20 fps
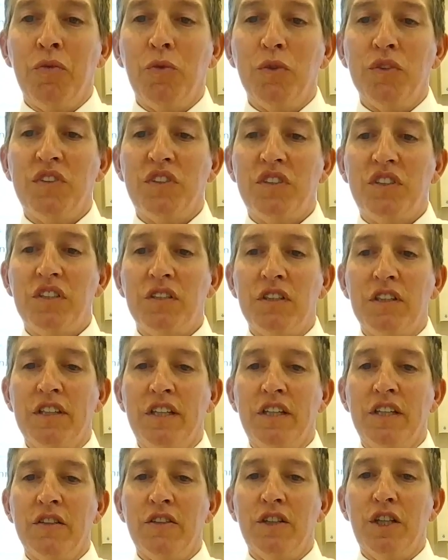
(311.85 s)
was still
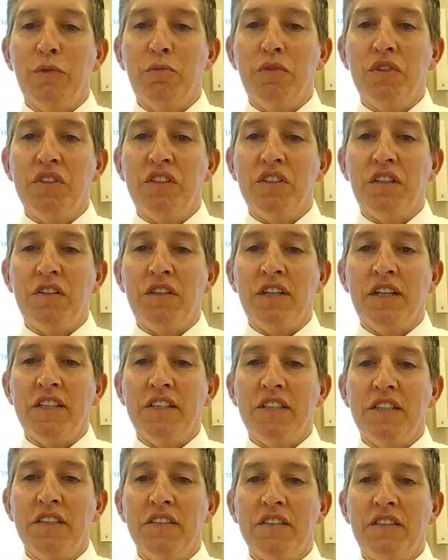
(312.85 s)
legal up until
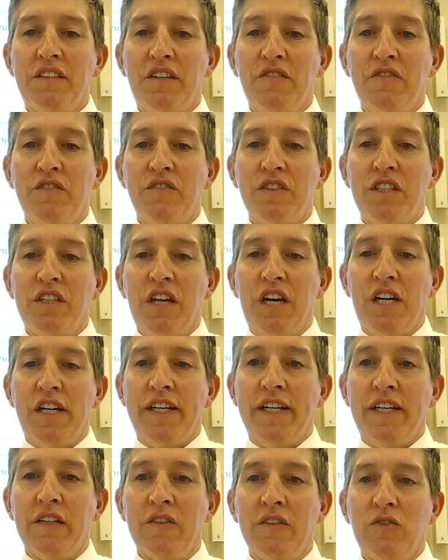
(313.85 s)

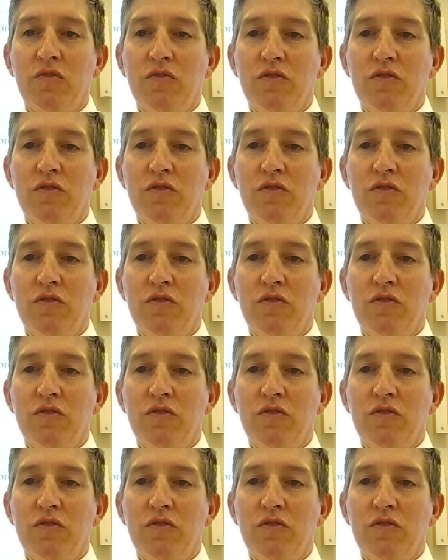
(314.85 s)
1979.